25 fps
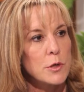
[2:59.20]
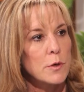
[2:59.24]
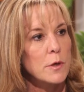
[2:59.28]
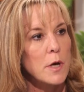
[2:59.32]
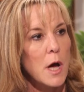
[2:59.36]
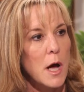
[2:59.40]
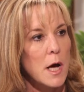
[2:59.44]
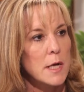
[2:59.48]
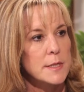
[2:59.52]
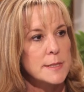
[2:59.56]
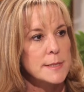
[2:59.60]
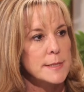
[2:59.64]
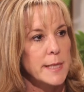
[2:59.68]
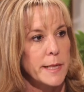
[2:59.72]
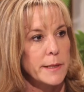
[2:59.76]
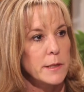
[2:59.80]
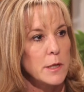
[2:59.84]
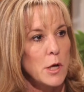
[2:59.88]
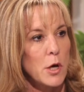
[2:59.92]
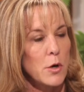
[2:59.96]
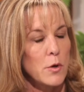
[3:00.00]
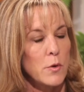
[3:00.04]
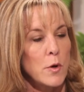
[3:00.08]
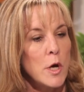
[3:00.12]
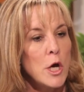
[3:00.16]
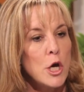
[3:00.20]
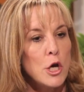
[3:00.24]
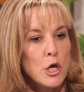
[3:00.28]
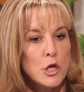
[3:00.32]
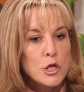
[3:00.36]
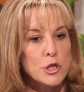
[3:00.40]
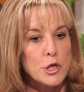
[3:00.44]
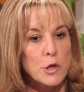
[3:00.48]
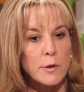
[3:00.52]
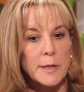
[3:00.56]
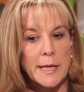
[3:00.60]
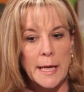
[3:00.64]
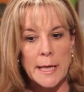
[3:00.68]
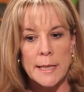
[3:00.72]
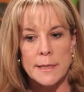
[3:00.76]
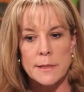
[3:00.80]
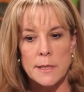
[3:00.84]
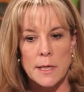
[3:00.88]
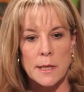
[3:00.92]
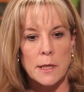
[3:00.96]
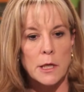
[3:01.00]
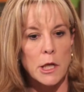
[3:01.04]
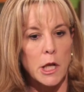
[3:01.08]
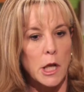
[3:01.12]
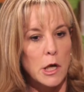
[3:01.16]
who can't say no. So get
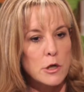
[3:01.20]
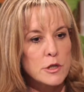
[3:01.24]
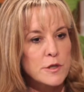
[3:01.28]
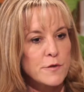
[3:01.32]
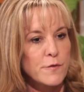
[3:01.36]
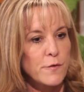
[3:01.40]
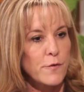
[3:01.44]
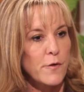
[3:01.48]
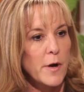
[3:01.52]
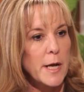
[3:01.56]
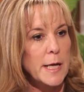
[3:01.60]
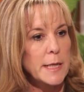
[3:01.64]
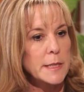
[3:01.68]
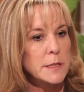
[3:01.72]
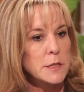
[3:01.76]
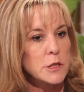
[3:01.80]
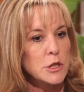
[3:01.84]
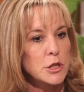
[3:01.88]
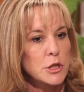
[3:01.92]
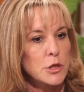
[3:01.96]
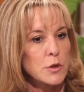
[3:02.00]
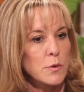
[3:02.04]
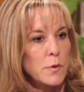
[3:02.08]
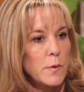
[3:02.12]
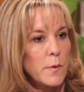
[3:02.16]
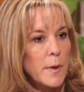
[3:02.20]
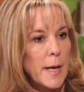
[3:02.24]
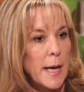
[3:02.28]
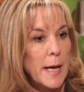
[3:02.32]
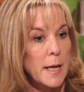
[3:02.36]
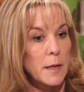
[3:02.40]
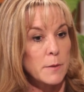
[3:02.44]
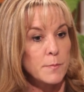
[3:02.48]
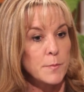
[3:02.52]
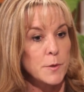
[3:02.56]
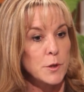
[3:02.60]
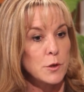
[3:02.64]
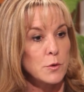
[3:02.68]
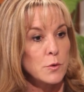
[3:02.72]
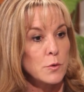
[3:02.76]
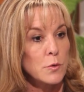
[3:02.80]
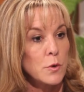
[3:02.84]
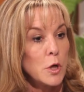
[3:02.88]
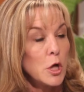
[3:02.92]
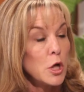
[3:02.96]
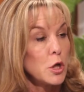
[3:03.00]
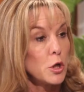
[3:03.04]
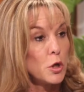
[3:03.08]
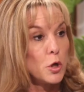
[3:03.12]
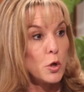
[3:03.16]
a close friend to help you
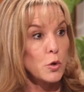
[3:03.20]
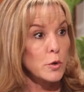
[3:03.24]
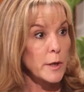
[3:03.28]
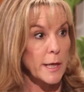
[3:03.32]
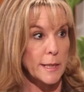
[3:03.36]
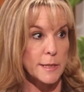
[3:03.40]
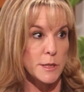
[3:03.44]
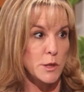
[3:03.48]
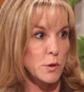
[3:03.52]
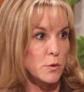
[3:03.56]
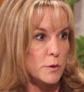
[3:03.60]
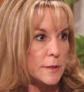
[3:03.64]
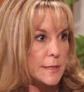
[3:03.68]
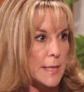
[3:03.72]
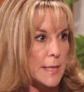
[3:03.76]
look at your